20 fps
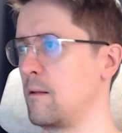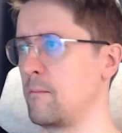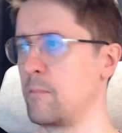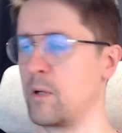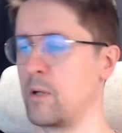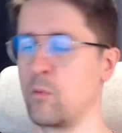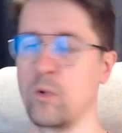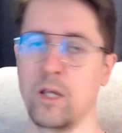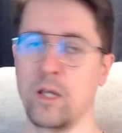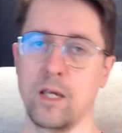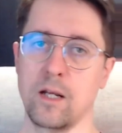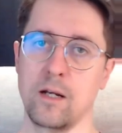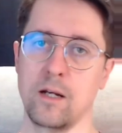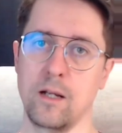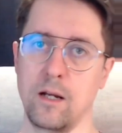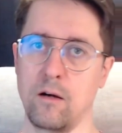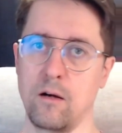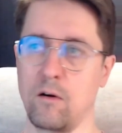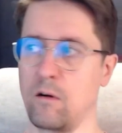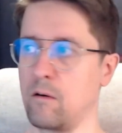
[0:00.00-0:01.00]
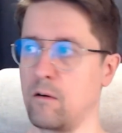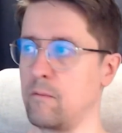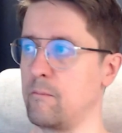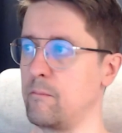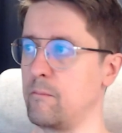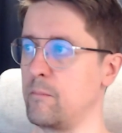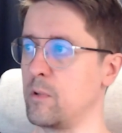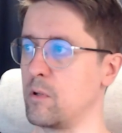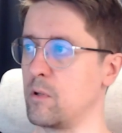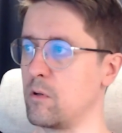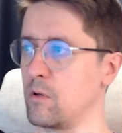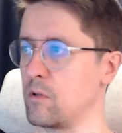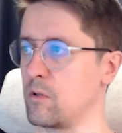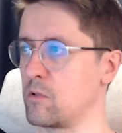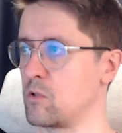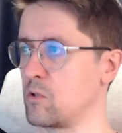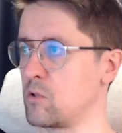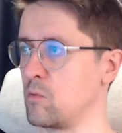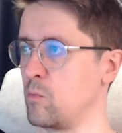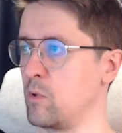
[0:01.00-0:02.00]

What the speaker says: But we get an error because